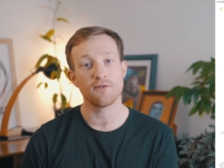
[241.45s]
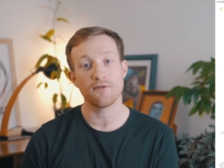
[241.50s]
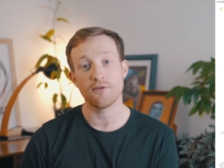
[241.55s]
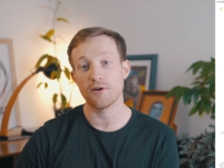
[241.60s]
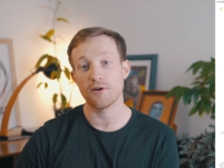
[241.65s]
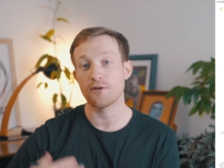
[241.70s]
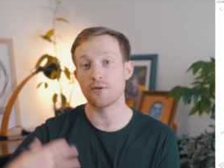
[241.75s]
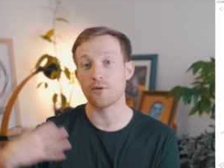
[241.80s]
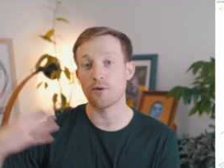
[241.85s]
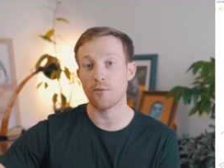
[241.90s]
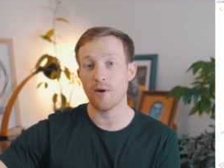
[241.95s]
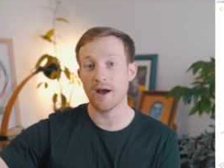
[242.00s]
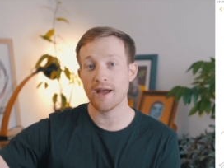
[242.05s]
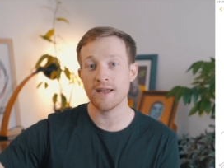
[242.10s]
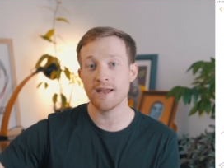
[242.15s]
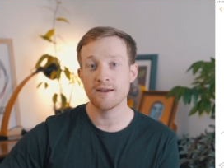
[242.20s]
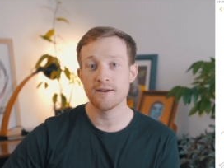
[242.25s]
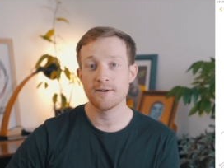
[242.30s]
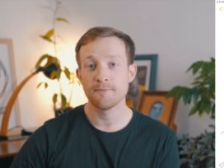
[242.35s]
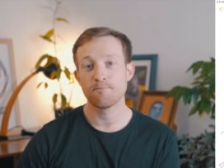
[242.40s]
further
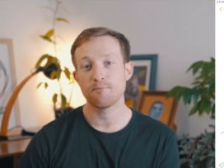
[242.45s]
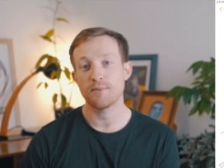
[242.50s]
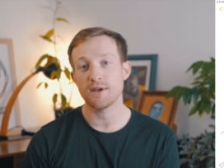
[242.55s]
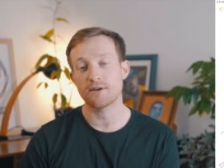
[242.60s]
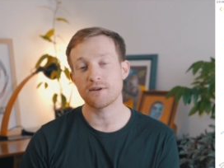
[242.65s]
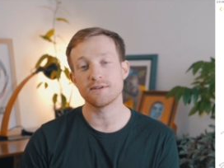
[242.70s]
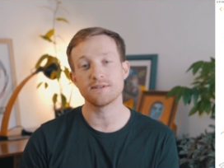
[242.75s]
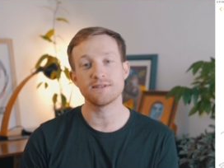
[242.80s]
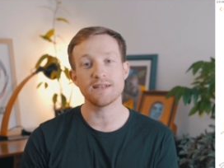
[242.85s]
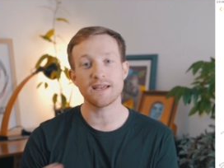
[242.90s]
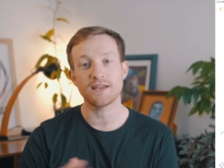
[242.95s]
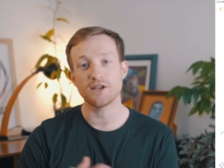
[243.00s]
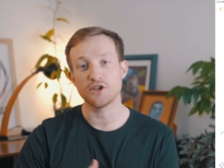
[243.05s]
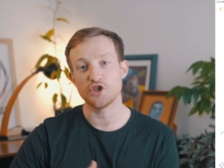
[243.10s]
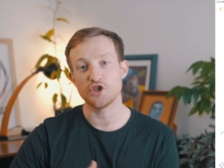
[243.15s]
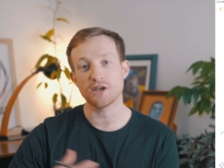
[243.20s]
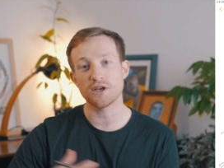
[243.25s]
away because they can